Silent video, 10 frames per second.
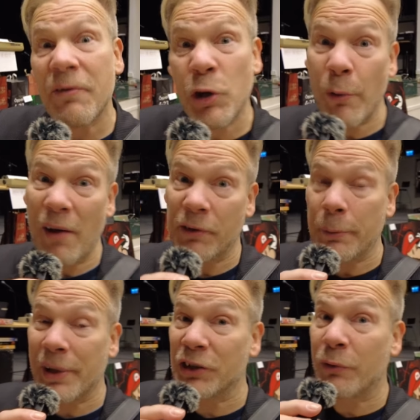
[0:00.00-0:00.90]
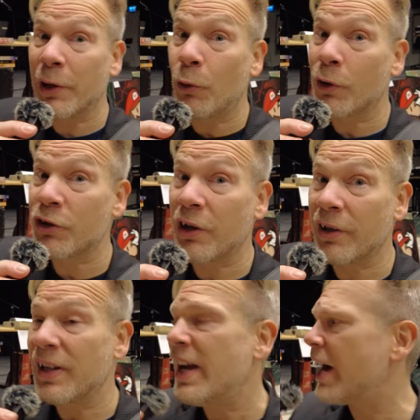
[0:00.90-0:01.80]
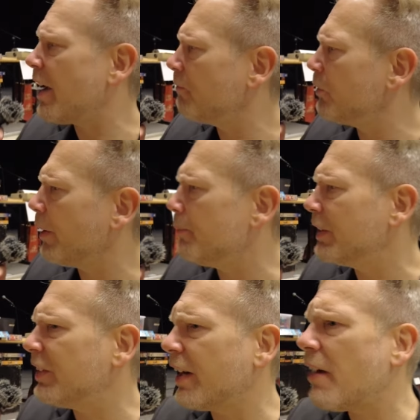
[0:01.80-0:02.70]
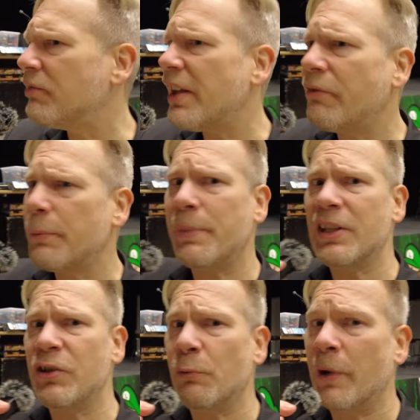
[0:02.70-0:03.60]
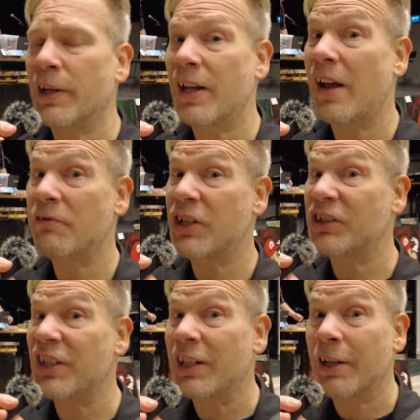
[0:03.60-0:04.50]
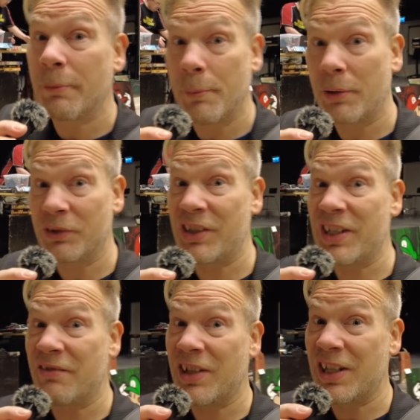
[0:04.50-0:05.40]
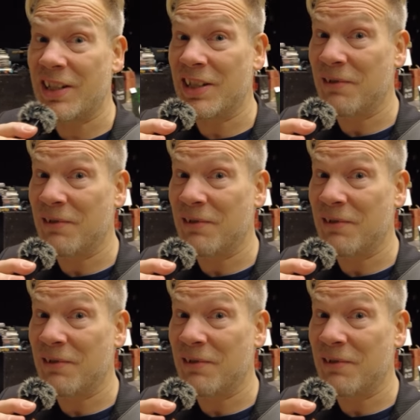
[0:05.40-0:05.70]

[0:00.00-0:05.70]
Have you ever been to an auction? I have to admit that I've never been to one. I've just seen them on T V.